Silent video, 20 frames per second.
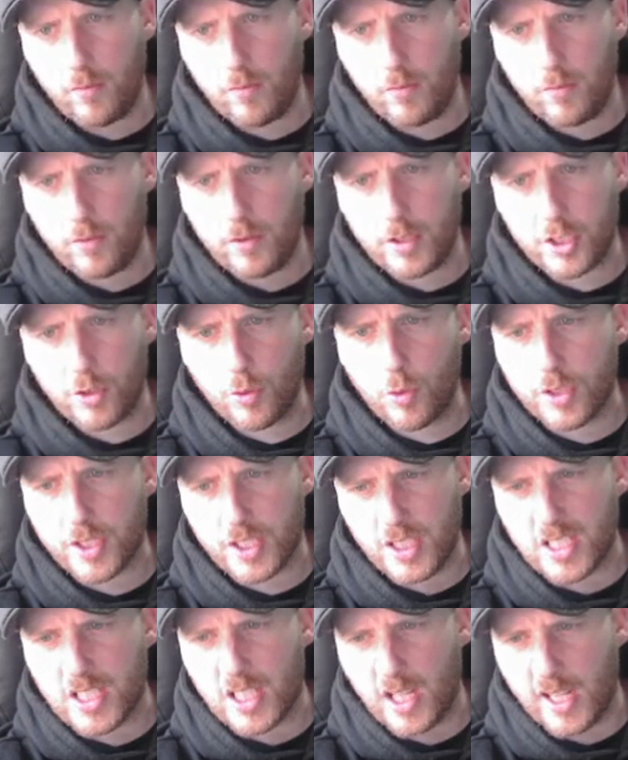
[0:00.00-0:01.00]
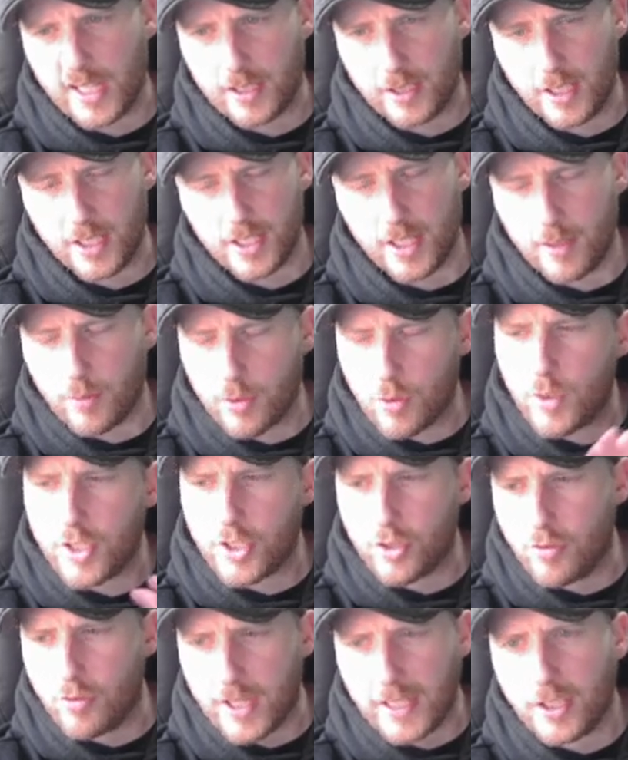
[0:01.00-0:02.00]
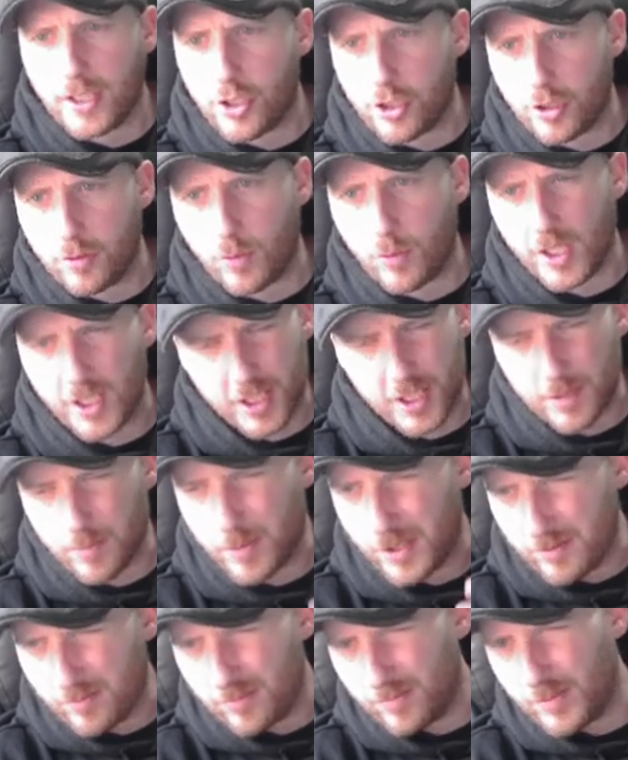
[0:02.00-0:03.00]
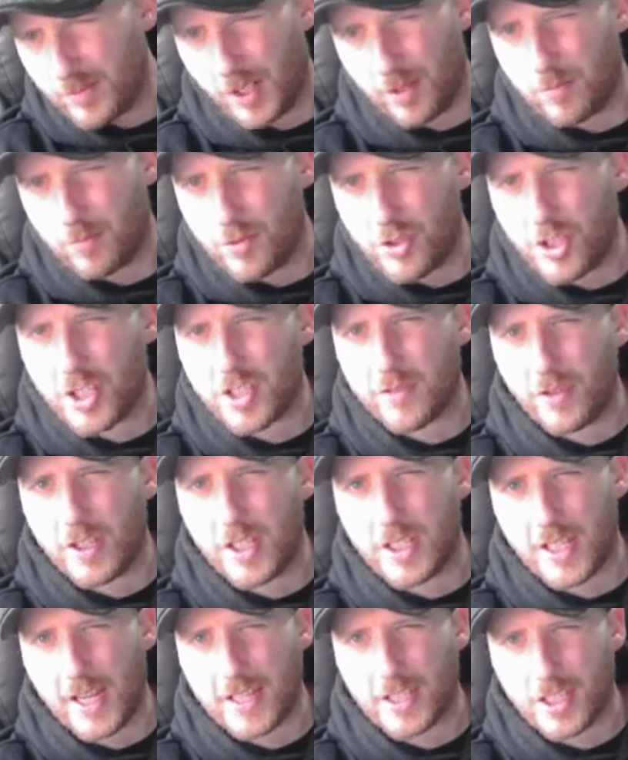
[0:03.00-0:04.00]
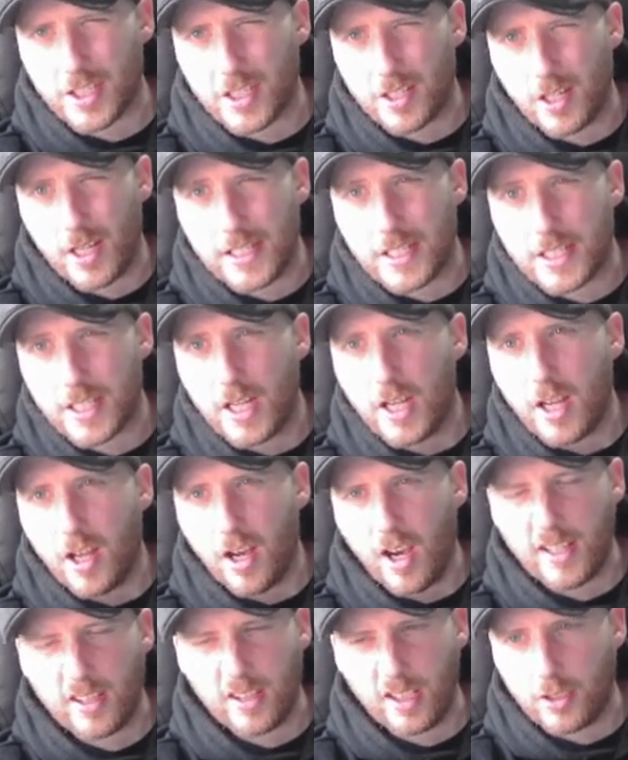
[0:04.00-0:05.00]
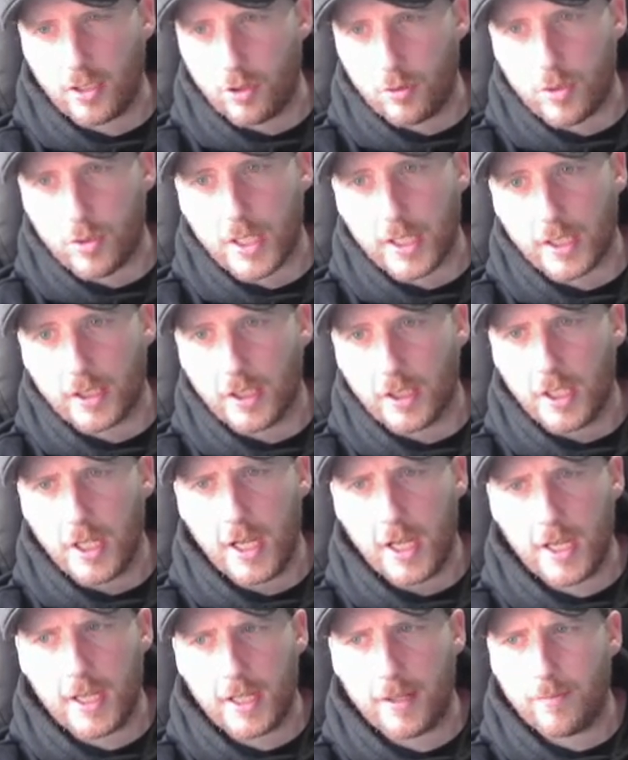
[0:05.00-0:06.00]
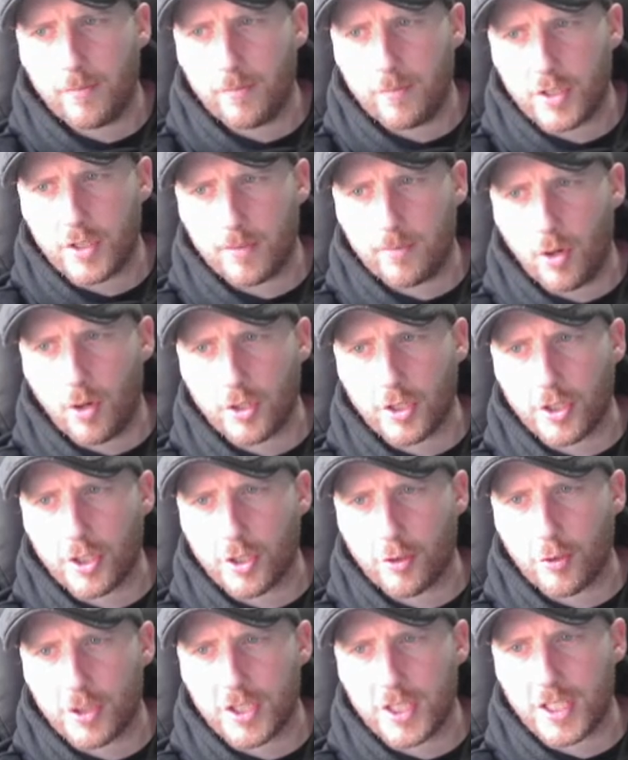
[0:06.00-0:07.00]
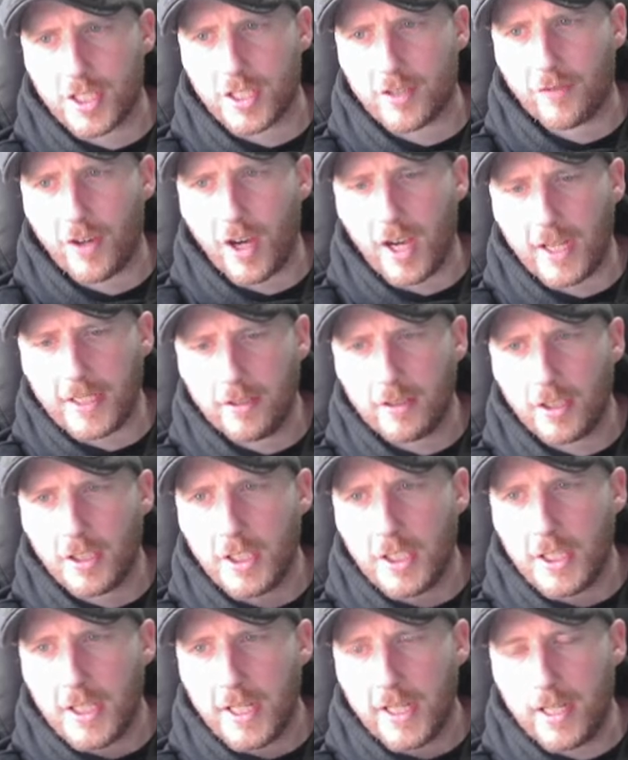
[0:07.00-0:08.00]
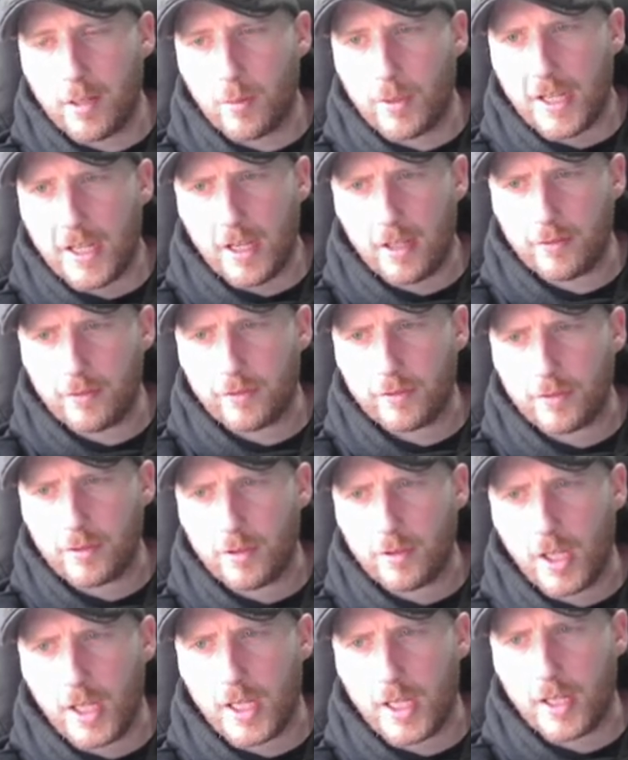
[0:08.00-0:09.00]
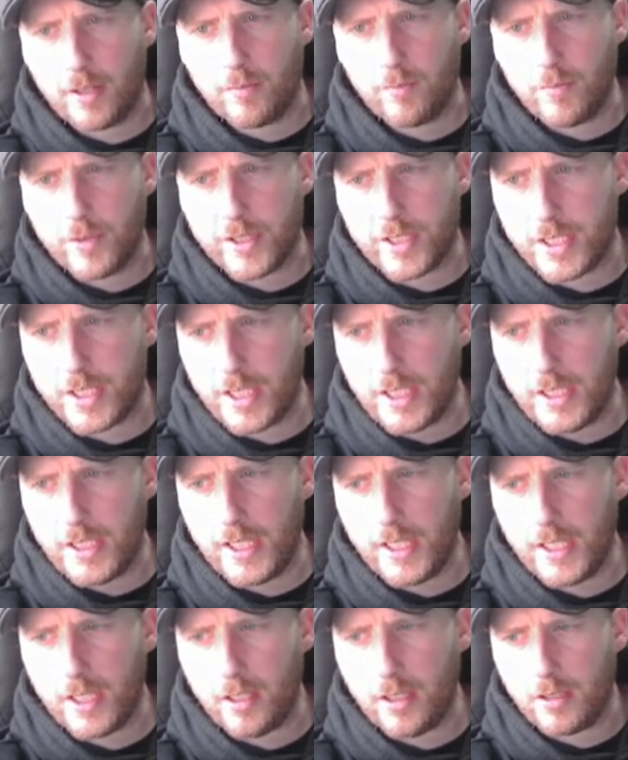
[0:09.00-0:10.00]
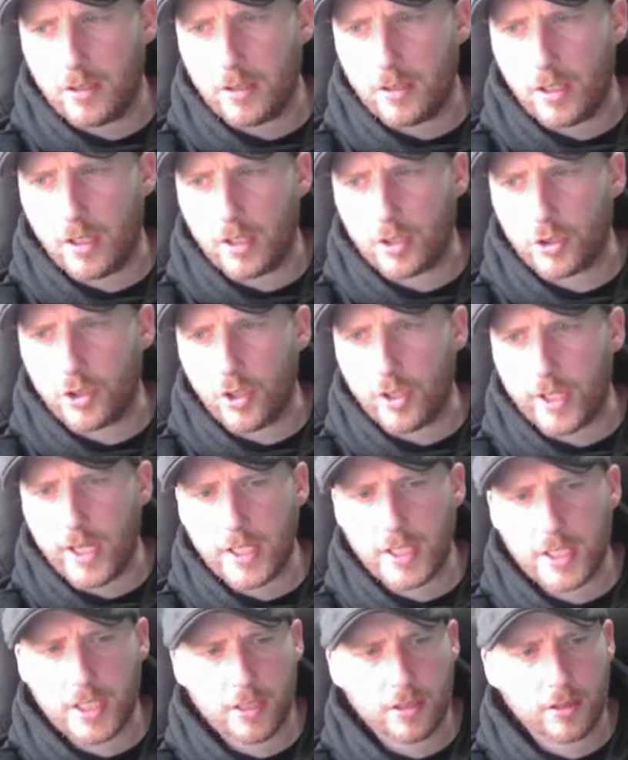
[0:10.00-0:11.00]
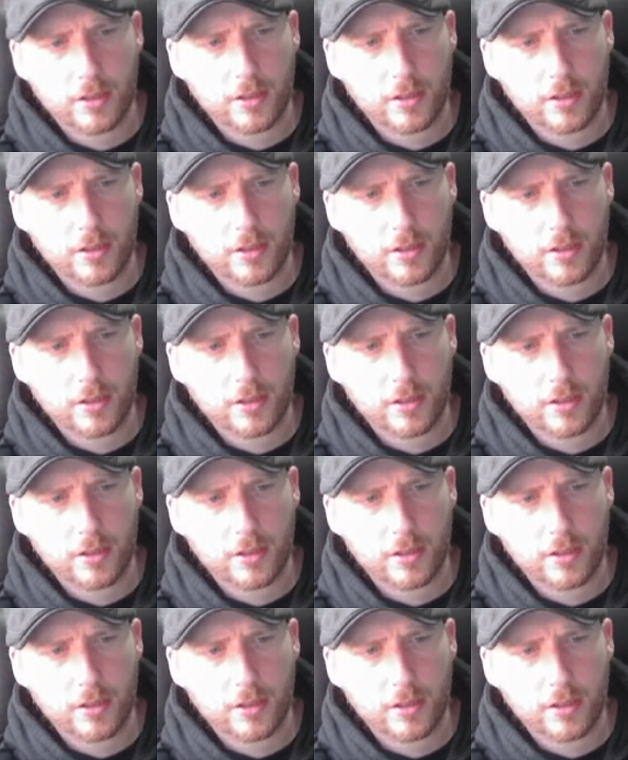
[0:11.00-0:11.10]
sources like this. They would always use ancient ones. But just for this exercise, I think using some modern sources is fine. Here we have C here, our goddess.